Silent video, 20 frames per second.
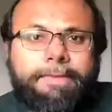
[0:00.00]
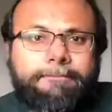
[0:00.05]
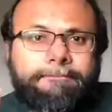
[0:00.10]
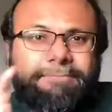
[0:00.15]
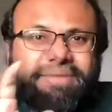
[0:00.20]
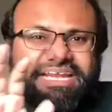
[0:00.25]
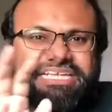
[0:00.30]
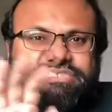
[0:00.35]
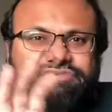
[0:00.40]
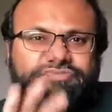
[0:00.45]

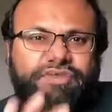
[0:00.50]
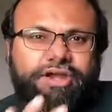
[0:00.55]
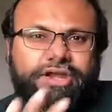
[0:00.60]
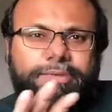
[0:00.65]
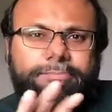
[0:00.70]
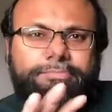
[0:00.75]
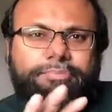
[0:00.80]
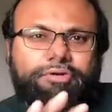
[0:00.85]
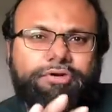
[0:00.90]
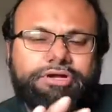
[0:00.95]
But it's very
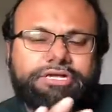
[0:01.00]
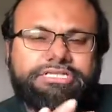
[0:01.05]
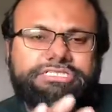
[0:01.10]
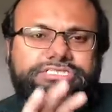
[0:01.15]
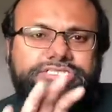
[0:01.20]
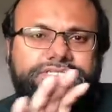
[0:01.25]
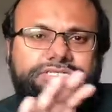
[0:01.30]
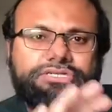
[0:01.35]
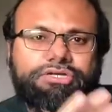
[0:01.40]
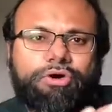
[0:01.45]
important
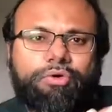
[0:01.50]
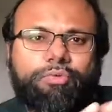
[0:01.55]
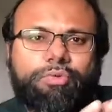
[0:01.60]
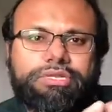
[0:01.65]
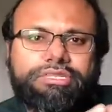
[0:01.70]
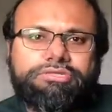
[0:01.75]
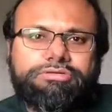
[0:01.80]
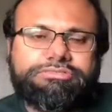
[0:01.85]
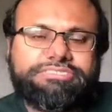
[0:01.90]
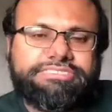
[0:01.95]
to know
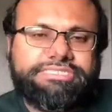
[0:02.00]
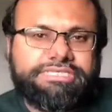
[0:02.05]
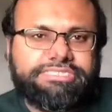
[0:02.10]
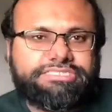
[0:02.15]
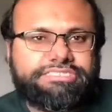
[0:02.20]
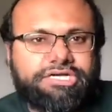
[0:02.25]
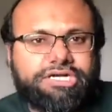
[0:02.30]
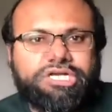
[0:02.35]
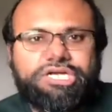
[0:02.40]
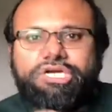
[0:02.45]
what those
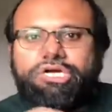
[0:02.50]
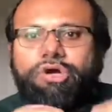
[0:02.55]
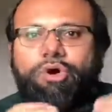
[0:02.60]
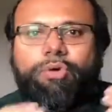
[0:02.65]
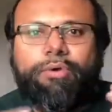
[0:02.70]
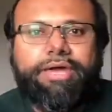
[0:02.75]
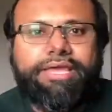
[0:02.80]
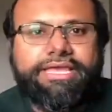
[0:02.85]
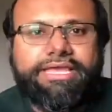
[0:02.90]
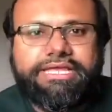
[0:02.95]
things are
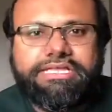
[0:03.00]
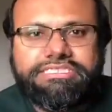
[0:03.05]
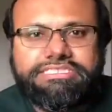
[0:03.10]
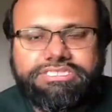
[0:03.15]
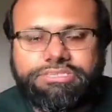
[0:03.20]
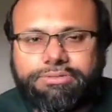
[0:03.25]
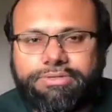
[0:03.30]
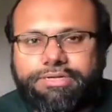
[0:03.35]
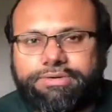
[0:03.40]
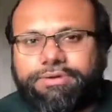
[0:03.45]
going
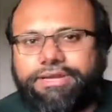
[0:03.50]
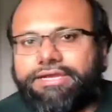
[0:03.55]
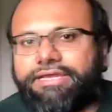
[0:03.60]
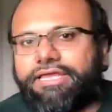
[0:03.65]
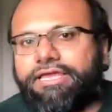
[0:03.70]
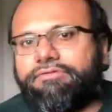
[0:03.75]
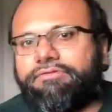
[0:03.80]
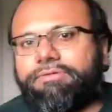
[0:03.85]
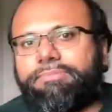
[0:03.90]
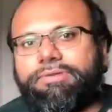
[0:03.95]
into it, right?
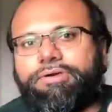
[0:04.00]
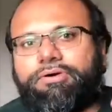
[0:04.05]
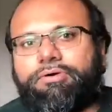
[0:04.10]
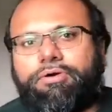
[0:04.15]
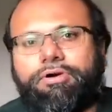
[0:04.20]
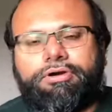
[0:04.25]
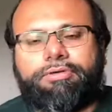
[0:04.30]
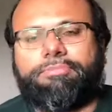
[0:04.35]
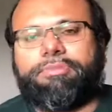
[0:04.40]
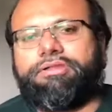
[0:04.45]
It would be
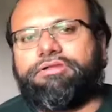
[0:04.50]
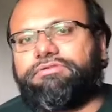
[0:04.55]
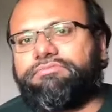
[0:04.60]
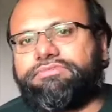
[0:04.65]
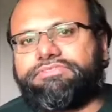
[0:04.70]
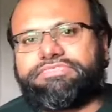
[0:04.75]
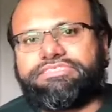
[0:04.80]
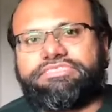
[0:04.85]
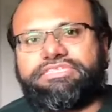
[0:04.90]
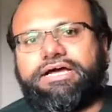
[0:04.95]
horrible, or it
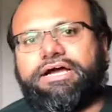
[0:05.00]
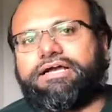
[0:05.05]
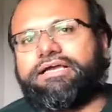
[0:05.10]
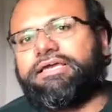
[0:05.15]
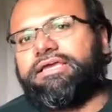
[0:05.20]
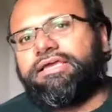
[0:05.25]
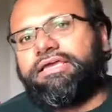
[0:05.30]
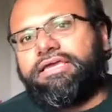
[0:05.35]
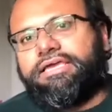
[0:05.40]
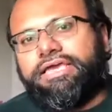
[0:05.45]
would suck
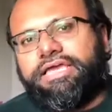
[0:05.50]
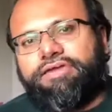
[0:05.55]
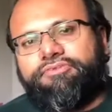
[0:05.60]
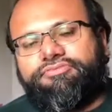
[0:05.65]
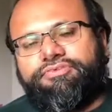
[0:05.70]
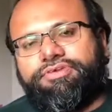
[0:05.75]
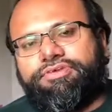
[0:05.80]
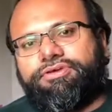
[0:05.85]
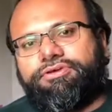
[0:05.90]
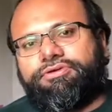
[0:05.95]

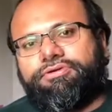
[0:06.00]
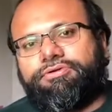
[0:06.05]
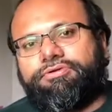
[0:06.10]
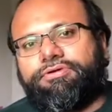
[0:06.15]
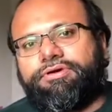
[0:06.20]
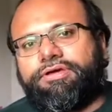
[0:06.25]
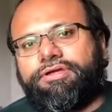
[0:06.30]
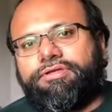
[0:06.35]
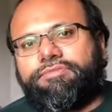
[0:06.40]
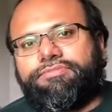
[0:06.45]
if
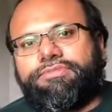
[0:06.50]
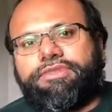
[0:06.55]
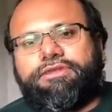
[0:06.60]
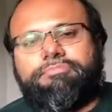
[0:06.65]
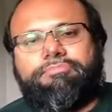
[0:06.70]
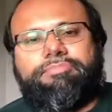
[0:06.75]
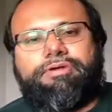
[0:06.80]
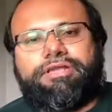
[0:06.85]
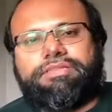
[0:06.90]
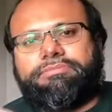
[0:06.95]
you
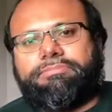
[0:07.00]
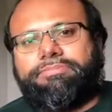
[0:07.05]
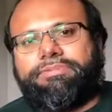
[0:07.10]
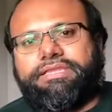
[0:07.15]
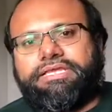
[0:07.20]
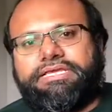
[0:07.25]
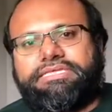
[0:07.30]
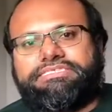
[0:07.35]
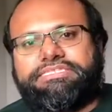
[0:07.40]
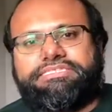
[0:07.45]
bought the
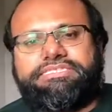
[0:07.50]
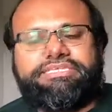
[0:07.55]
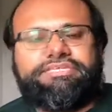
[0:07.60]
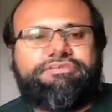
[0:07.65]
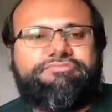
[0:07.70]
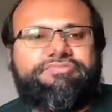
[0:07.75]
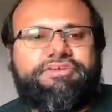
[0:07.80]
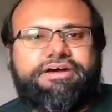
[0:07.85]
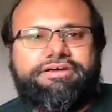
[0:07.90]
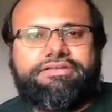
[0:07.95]
place and then
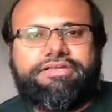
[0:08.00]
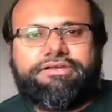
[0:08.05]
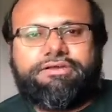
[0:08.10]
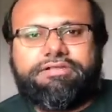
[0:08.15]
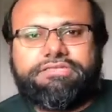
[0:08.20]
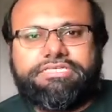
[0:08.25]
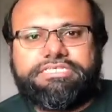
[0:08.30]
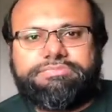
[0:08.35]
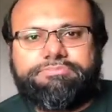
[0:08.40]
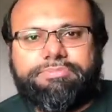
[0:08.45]
you found out
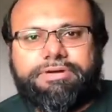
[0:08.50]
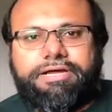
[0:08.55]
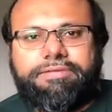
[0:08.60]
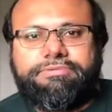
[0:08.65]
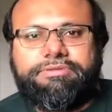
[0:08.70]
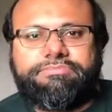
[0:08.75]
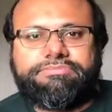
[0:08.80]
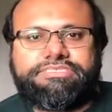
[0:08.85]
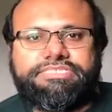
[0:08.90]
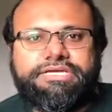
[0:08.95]
all these
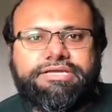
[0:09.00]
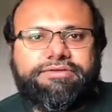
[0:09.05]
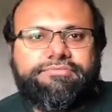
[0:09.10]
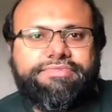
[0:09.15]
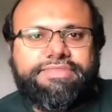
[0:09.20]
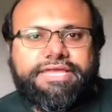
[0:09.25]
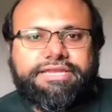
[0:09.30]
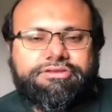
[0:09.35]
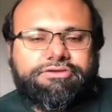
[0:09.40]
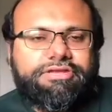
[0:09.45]
problems
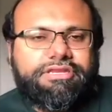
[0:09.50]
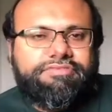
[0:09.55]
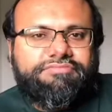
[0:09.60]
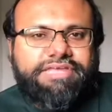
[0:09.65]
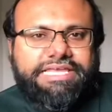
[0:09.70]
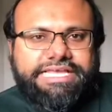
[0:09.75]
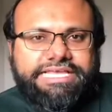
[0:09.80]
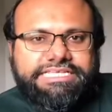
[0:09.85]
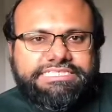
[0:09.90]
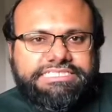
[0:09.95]
that could
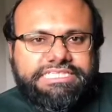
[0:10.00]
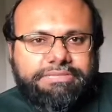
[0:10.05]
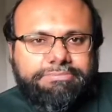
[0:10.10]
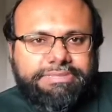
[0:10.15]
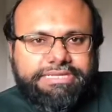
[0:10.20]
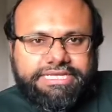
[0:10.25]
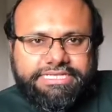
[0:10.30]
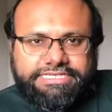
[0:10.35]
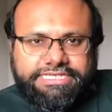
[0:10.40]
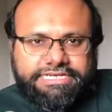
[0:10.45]
have easily
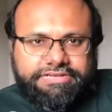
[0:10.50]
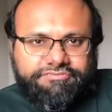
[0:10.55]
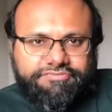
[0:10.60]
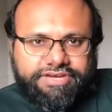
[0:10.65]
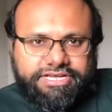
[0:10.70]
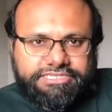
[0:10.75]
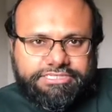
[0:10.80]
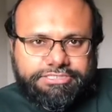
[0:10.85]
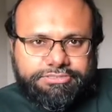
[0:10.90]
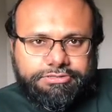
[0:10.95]
been
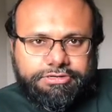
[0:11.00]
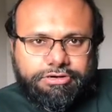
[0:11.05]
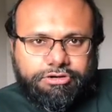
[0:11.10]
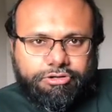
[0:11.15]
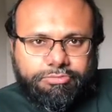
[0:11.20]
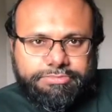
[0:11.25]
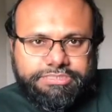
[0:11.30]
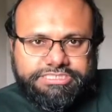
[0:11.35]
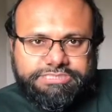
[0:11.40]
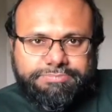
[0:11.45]
identified through a
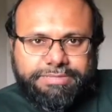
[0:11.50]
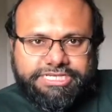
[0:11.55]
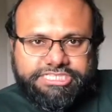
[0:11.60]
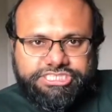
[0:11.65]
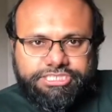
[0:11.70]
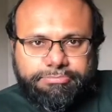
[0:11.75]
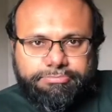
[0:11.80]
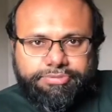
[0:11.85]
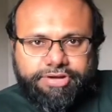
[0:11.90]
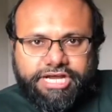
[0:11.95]
home
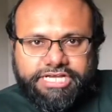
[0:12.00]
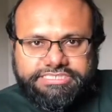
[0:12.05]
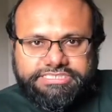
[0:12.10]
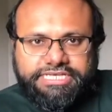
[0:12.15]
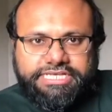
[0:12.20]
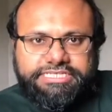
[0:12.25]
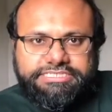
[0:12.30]
inspection process.